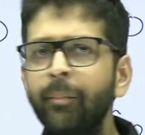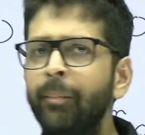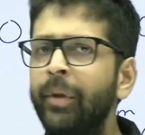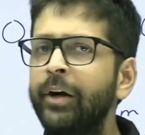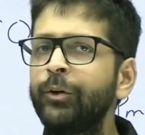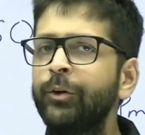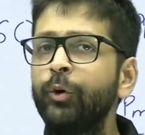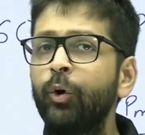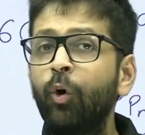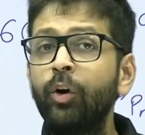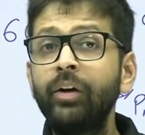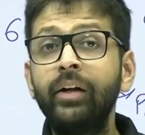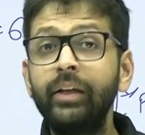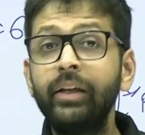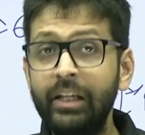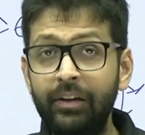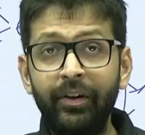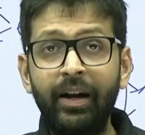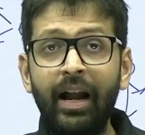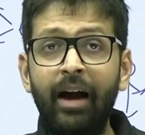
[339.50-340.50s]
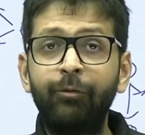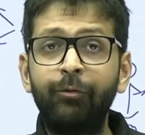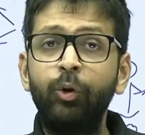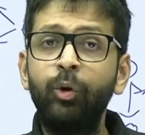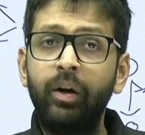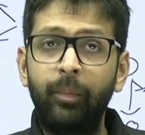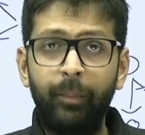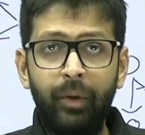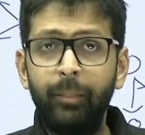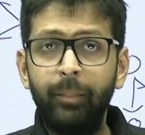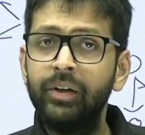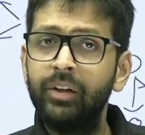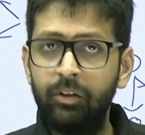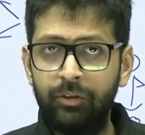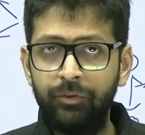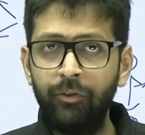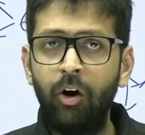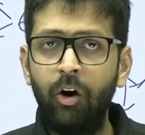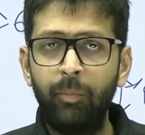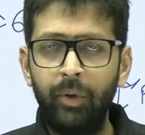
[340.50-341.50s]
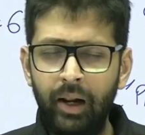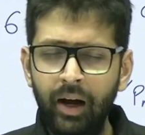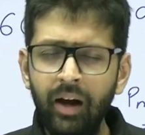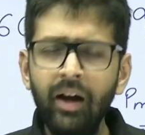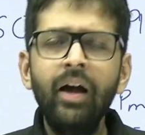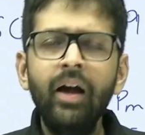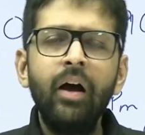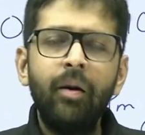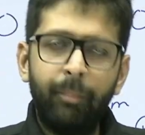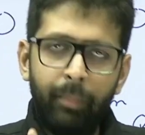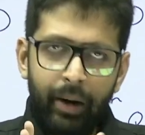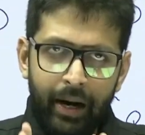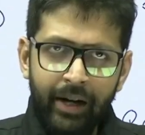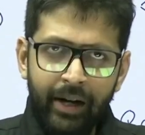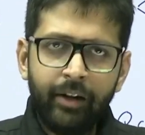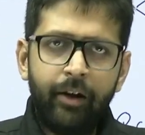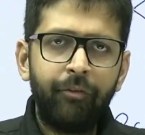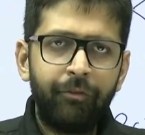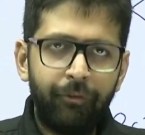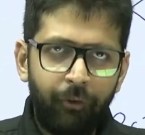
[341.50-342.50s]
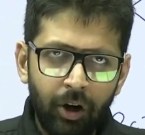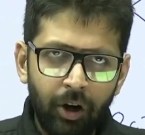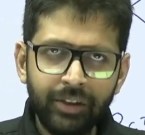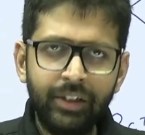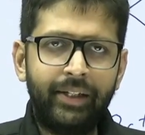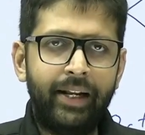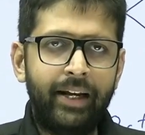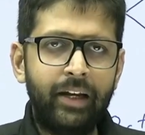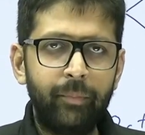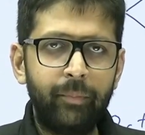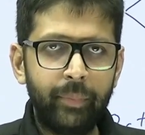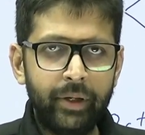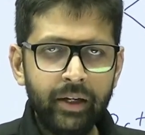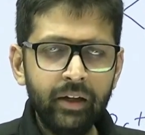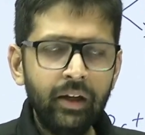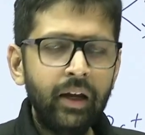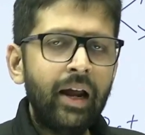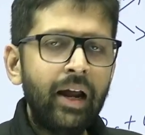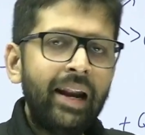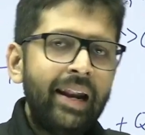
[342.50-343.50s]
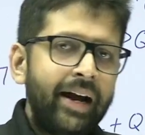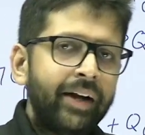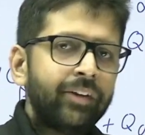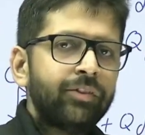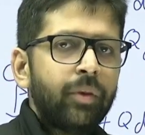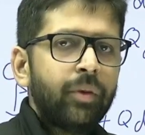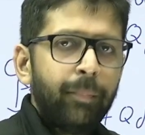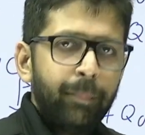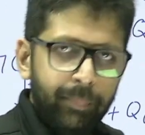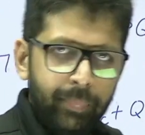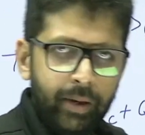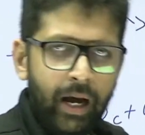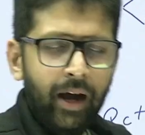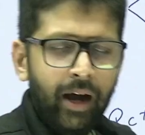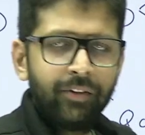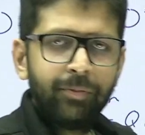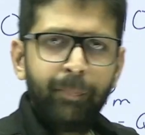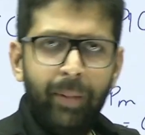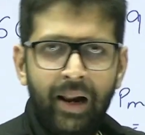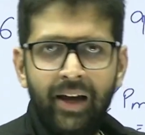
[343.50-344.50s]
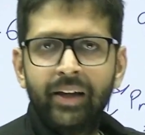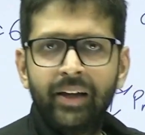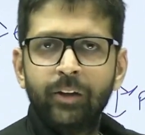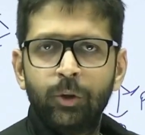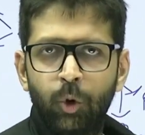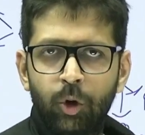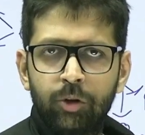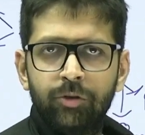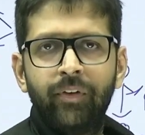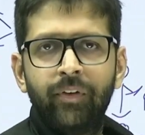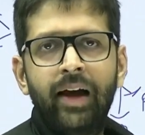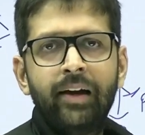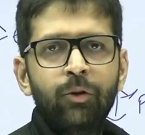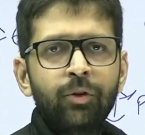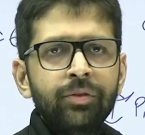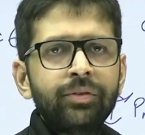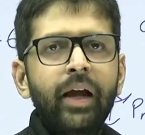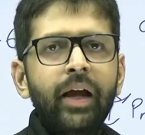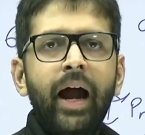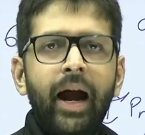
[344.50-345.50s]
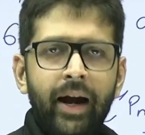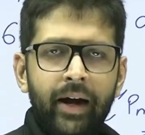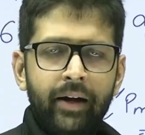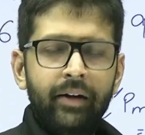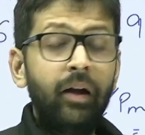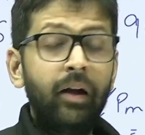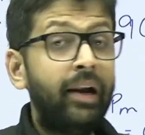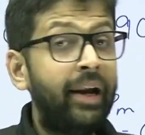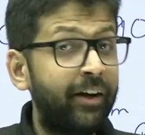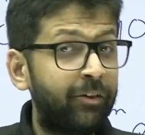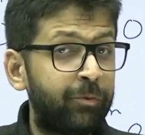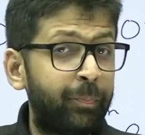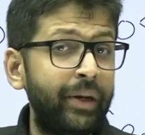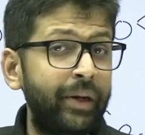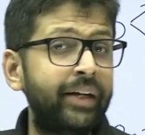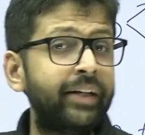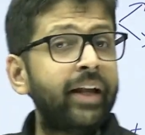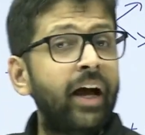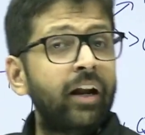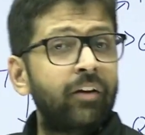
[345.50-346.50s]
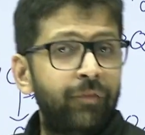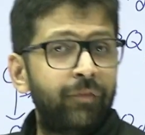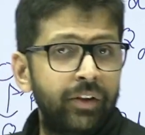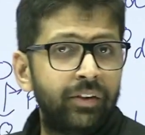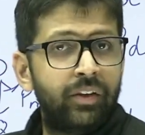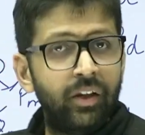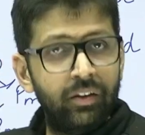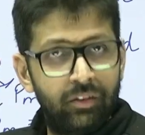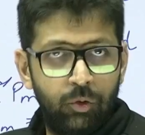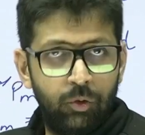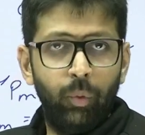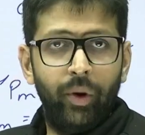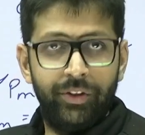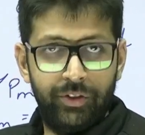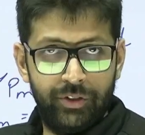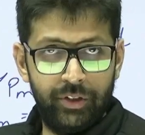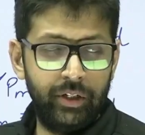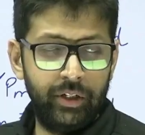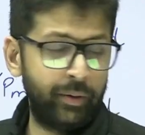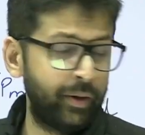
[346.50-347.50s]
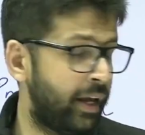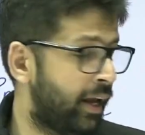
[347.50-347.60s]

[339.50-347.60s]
but you don't even have to remember this formula. But for the time being, let's uh, plug in those values and let's be done with this question.